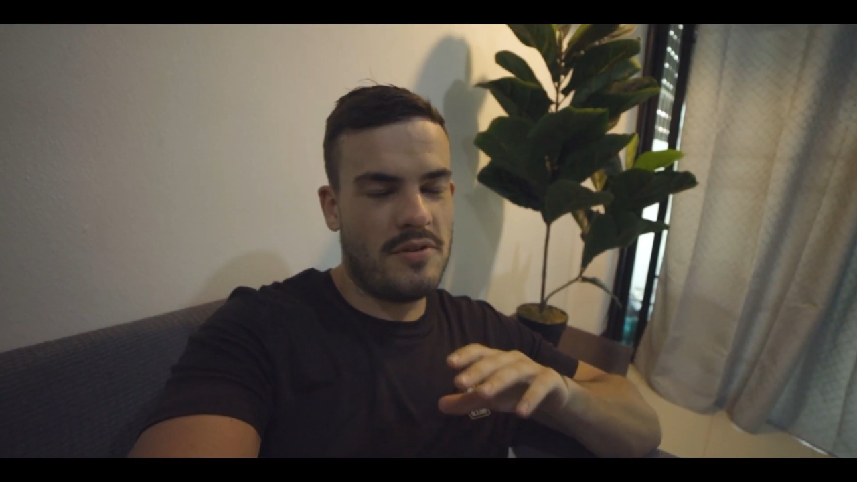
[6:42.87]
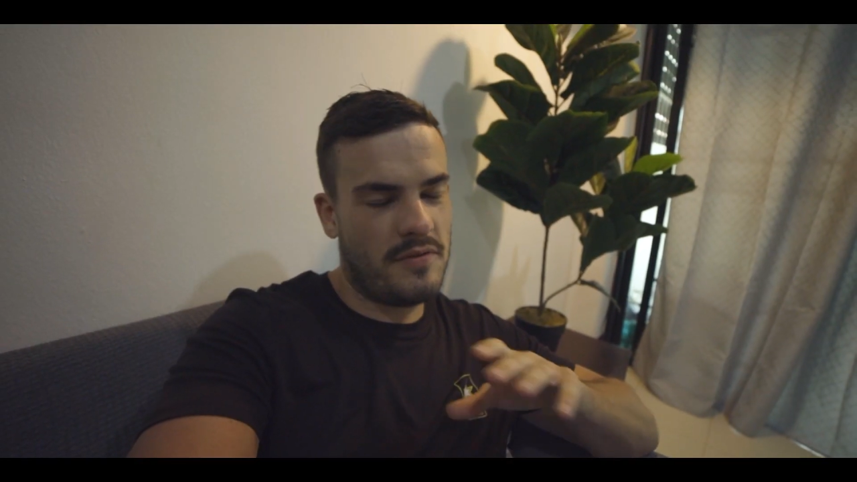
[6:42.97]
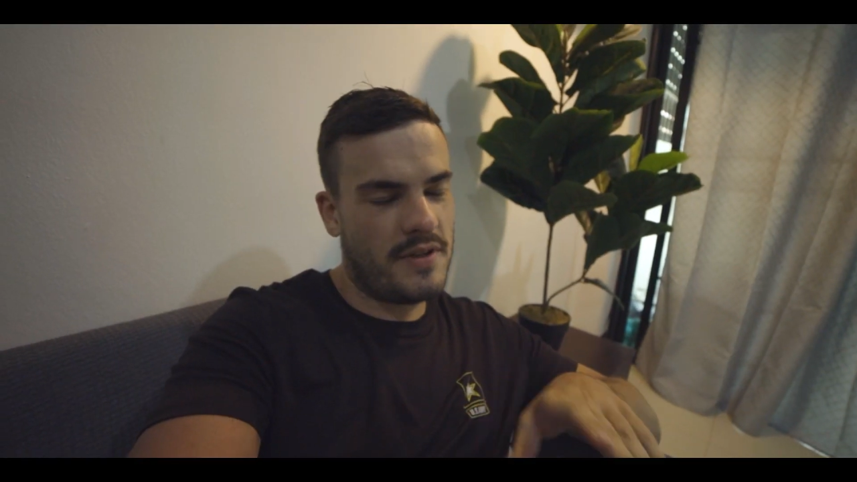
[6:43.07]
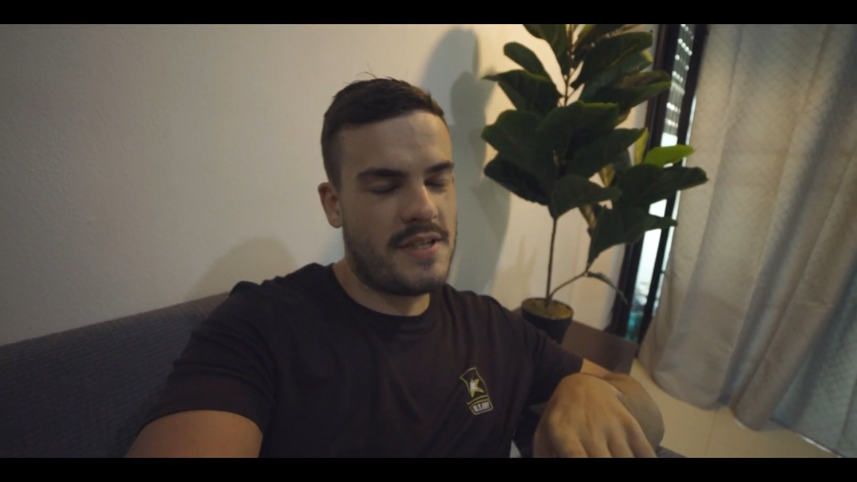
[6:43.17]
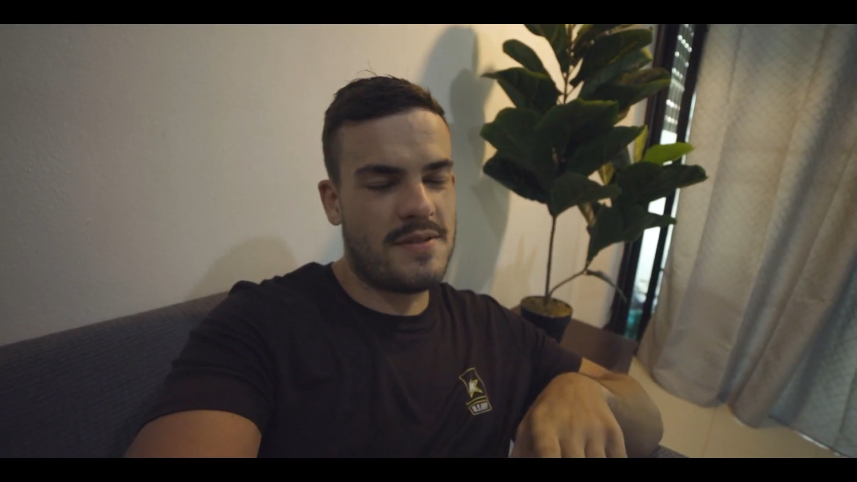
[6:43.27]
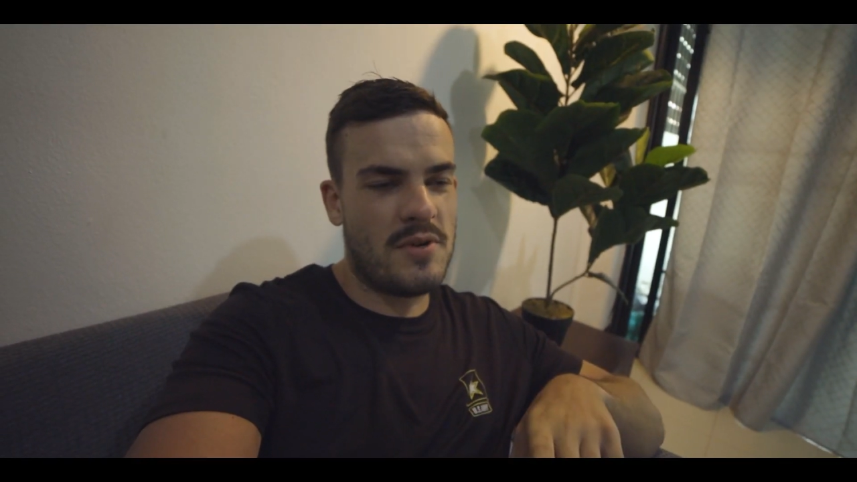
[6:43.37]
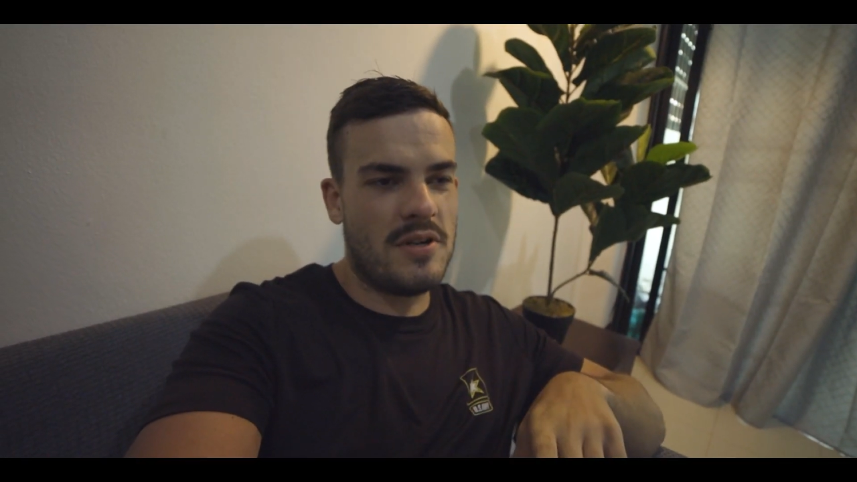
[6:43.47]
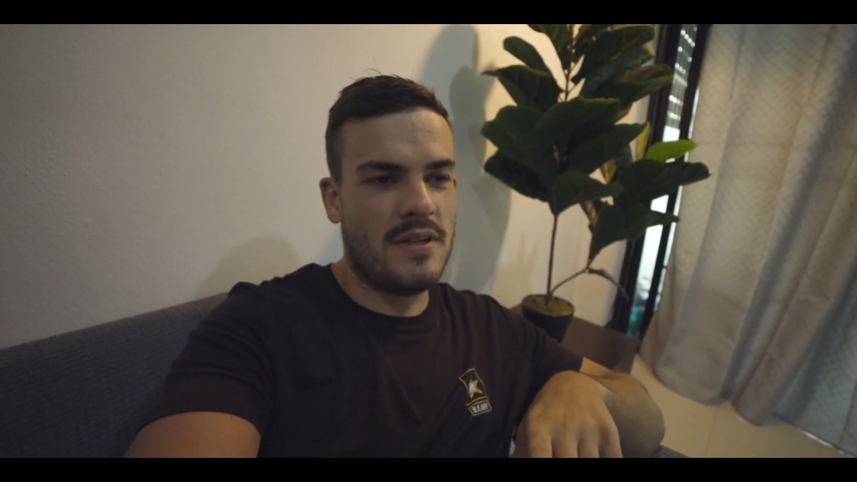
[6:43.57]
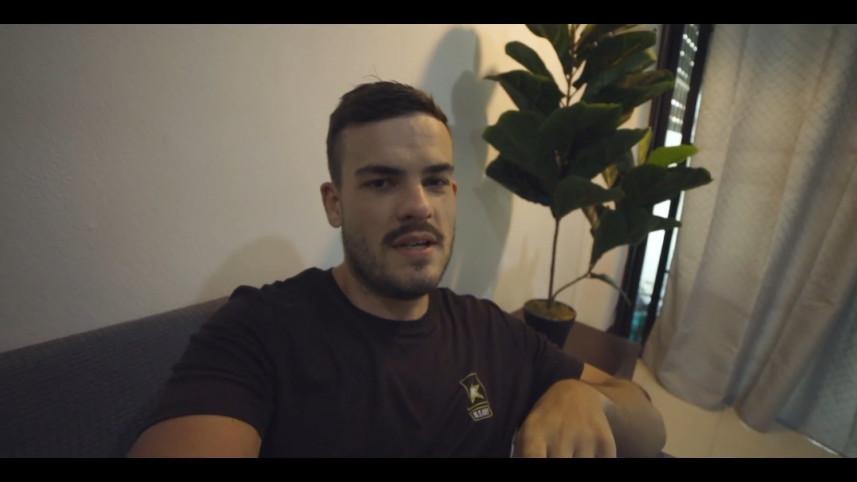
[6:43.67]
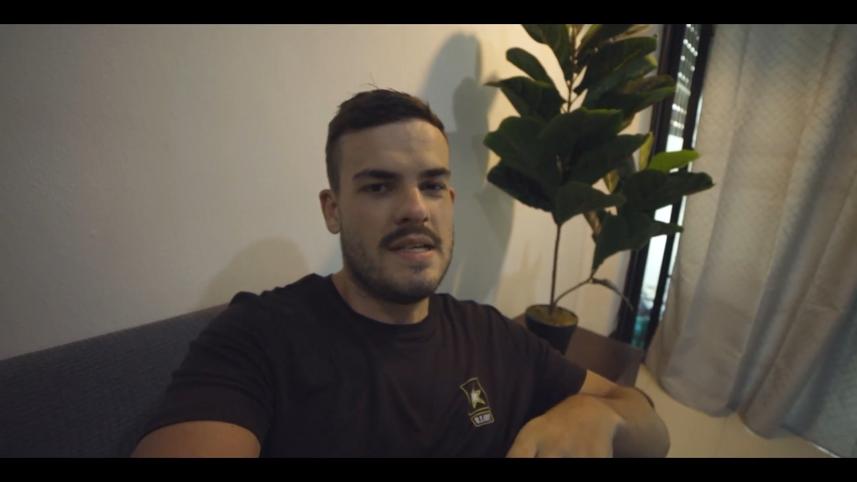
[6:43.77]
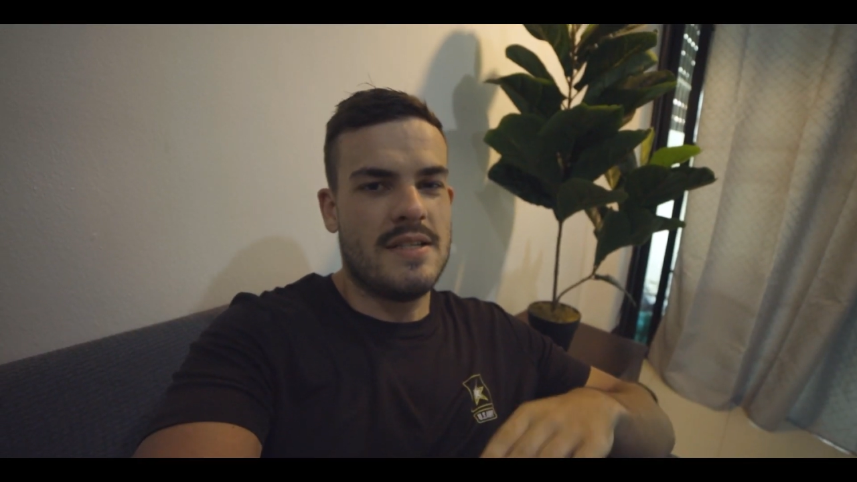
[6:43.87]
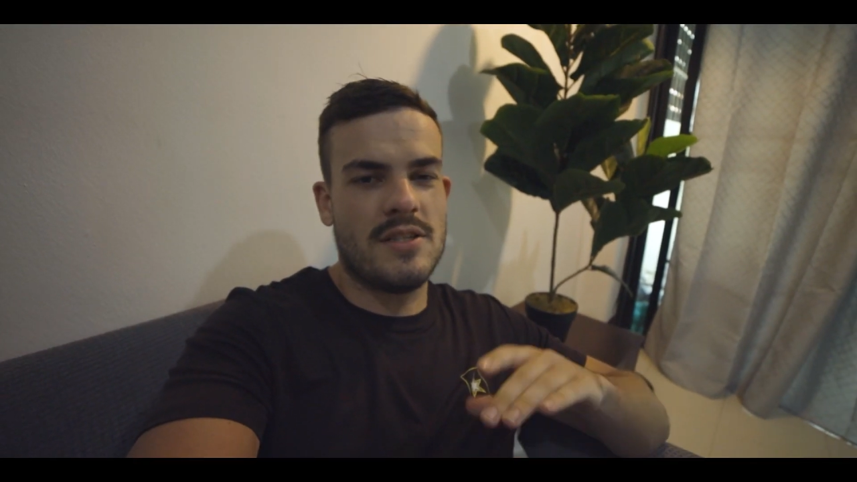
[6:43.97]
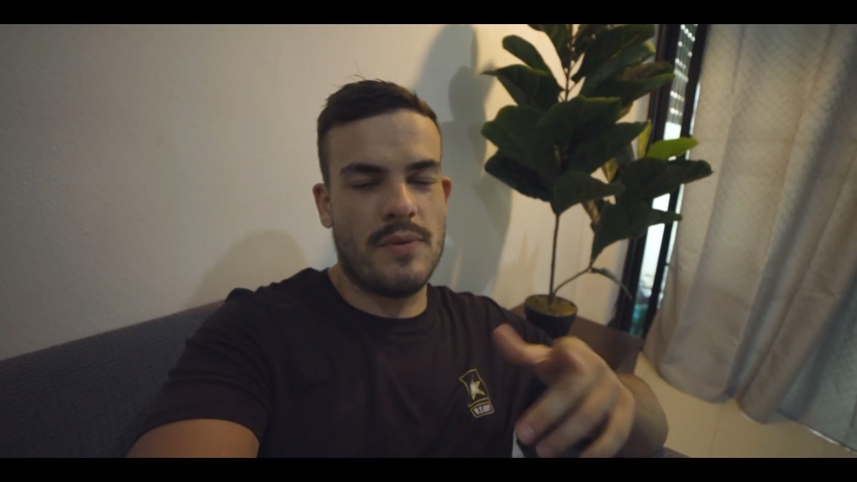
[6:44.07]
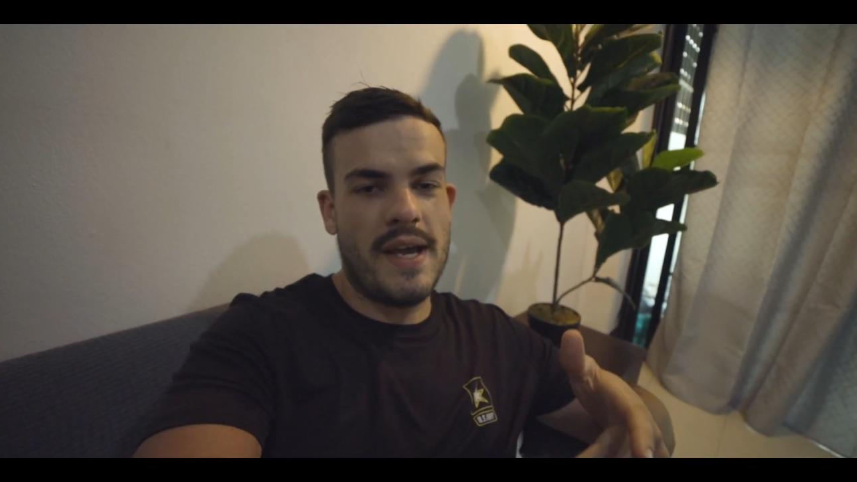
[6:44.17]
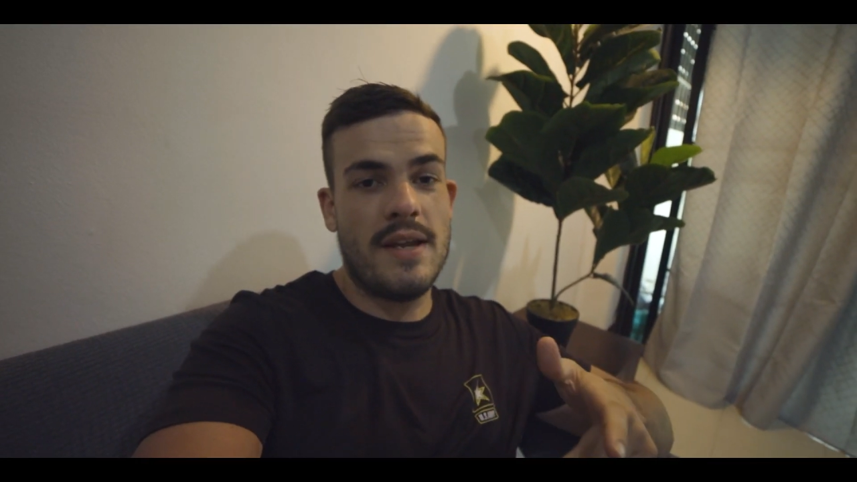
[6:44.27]
not very smart.
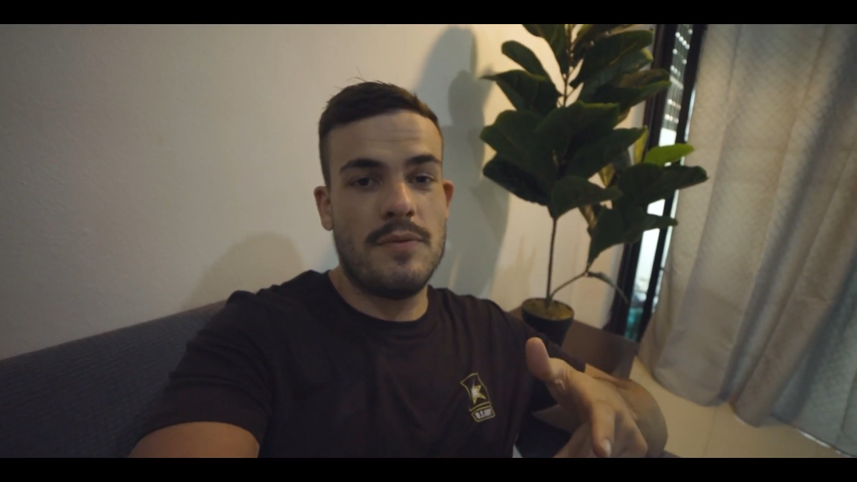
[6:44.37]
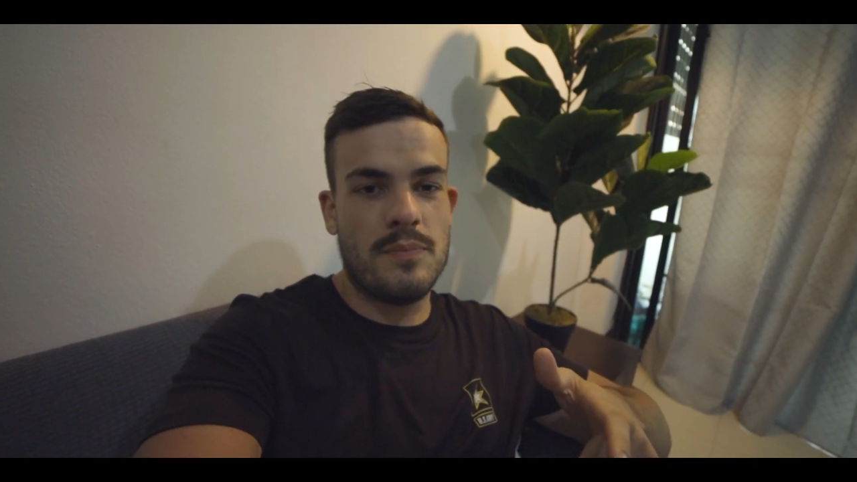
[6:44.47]
So we had